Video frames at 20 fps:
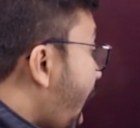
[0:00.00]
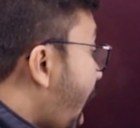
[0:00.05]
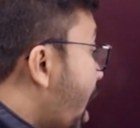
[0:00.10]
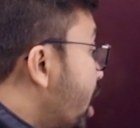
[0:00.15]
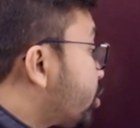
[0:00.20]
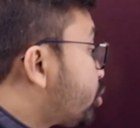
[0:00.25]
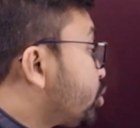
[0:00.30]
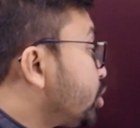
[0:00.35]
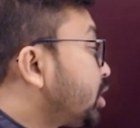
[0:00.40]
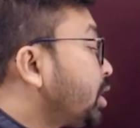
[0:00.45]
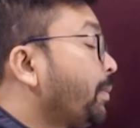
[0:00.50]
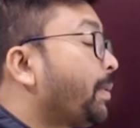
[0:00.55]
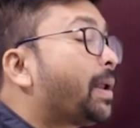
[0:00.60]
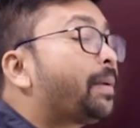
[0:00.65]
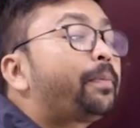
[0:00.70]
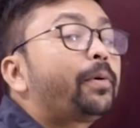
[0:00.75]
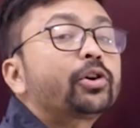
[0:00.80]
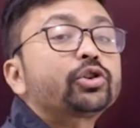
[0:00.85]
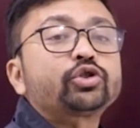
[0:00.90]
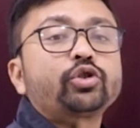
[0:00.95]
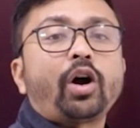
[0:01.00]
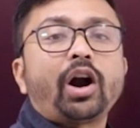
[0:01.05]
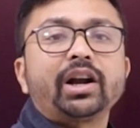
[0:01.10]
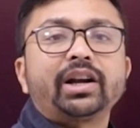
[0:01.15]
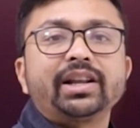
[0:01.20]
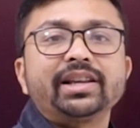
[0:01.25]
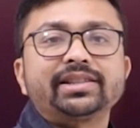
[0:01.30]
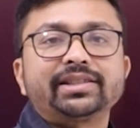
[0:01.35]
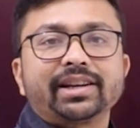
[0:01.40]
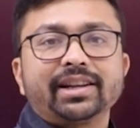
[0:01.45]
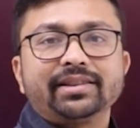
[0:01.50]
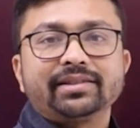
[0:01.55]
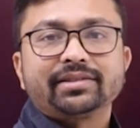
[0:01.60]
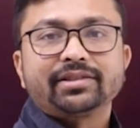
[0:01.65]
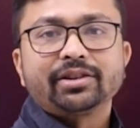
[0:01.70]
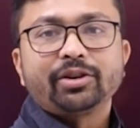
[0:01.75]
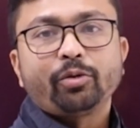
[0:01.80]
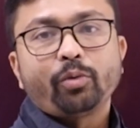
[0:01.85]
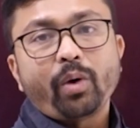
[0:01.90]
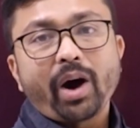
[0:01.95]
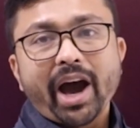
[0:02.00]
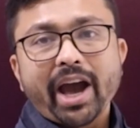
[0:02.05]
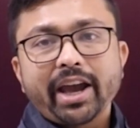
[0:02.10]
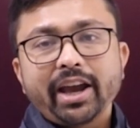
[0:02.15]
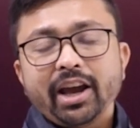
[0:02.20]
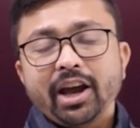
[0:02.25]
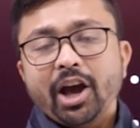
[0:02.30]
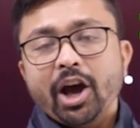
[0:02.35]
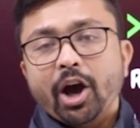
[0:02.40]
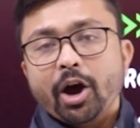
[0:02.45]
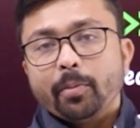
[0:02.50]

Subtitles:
unsuitable for short distance. Why?